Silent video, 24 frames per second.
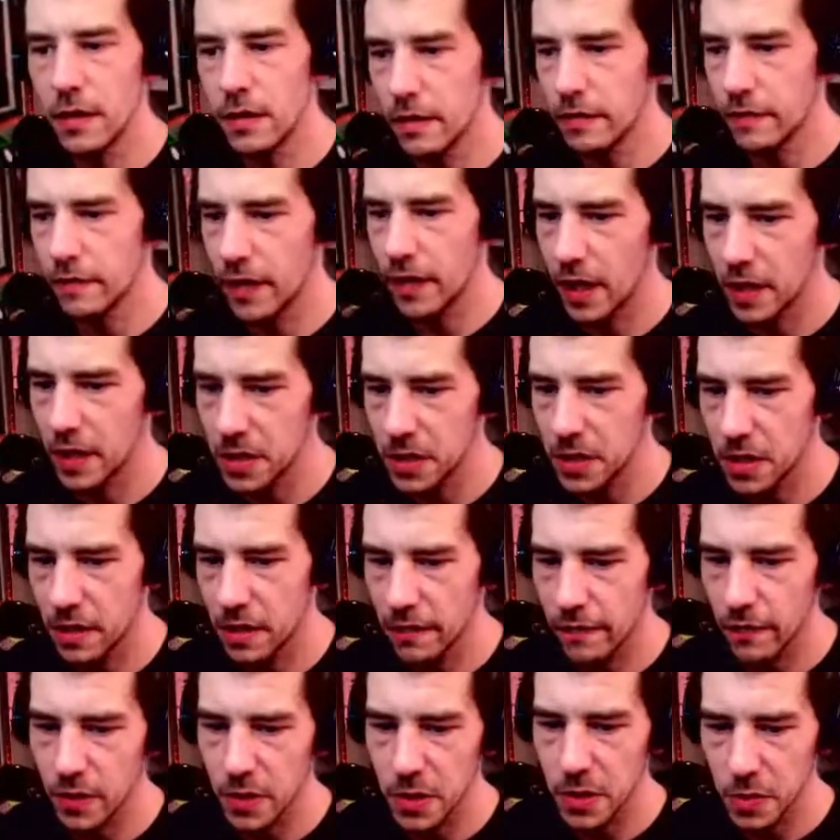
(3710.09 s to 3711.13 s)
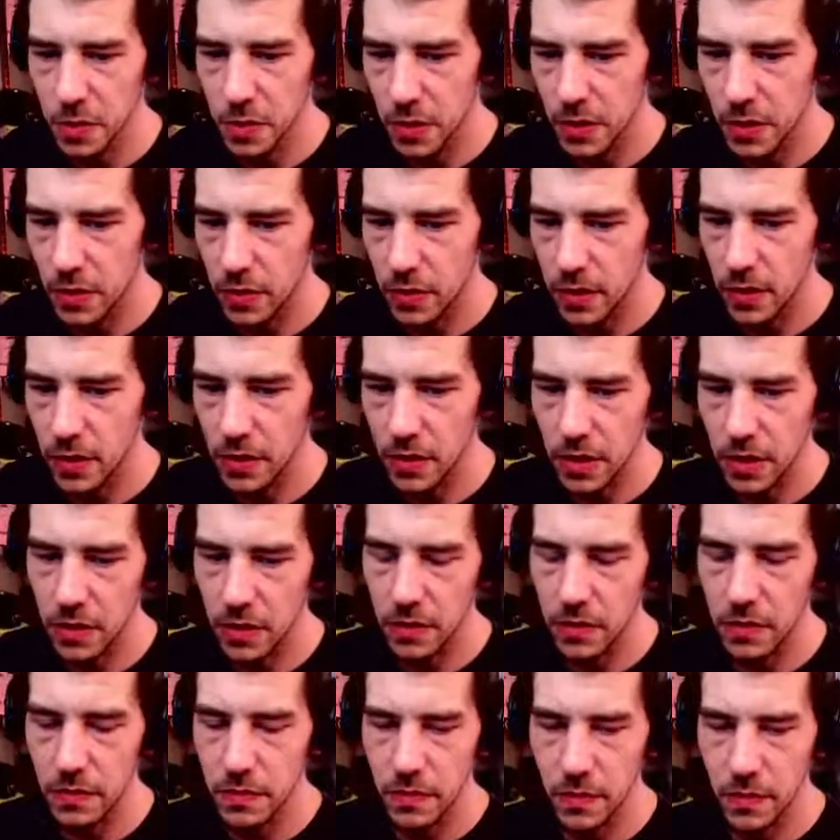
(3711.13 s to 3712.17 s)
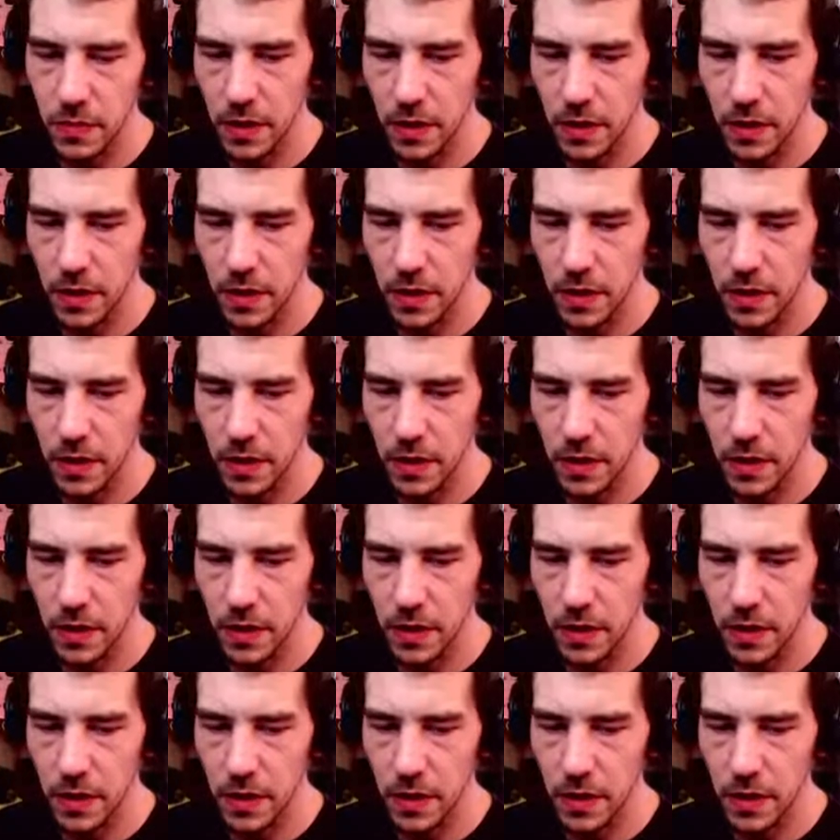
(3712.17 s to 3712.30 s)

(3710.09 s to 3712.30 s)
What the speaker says: vast difference between the two.